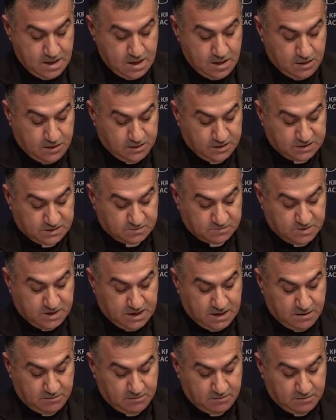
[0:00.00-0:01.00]
This
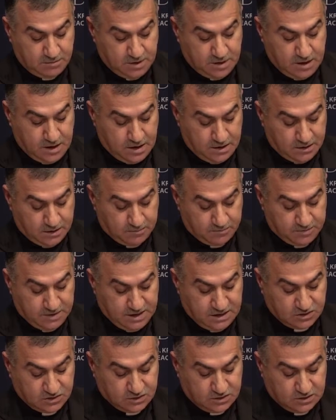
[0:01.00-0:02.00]
pan-Arab
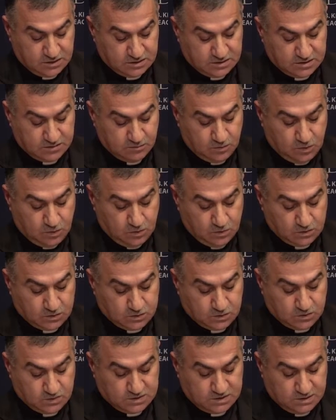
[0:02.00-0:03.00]
nationalism
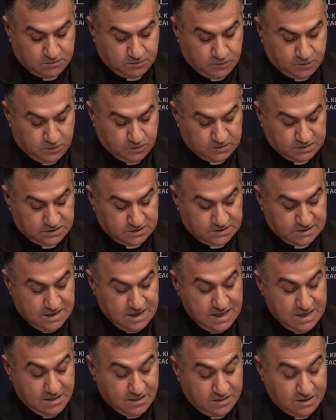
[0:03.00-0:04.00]
also supported
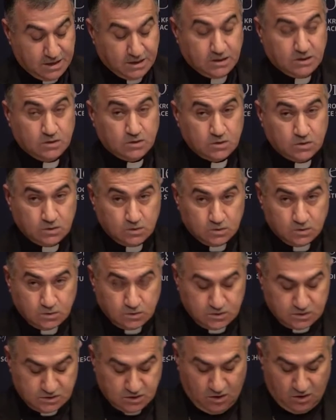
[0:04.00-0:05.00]
the
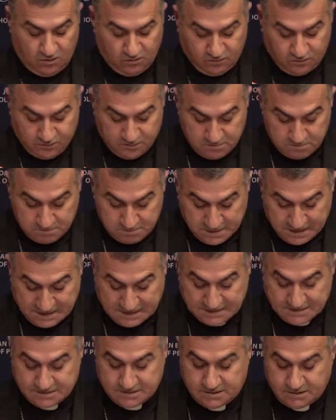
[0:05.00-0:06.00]
use of
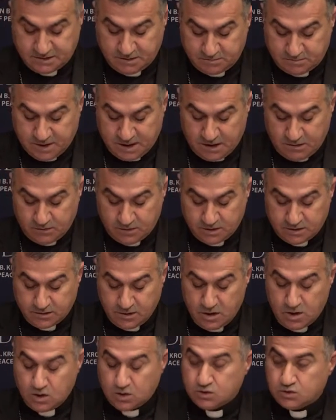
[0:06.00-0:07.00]
military power
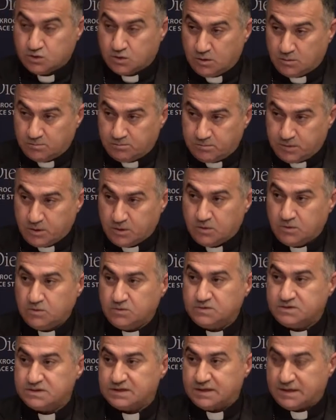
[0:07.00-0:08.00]
to
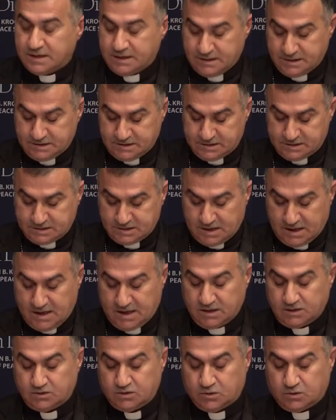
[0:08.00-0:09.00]
impose its
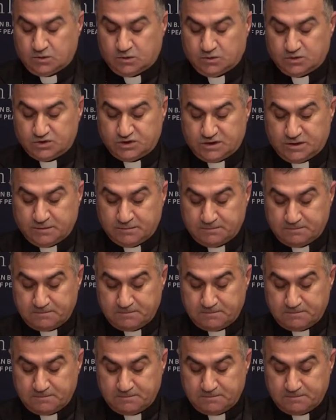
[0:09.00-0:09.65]
ideology.